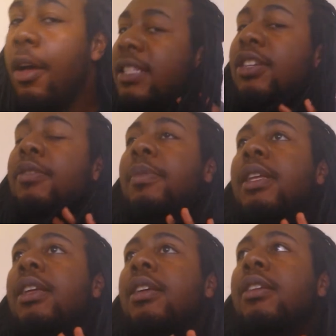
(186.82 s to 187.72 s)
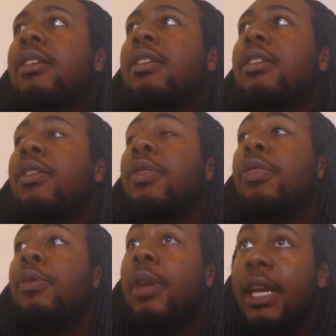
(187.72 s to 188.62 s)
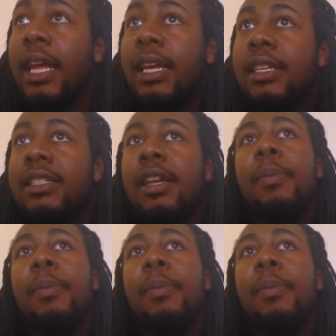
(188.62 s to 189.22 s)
It took me 3 days.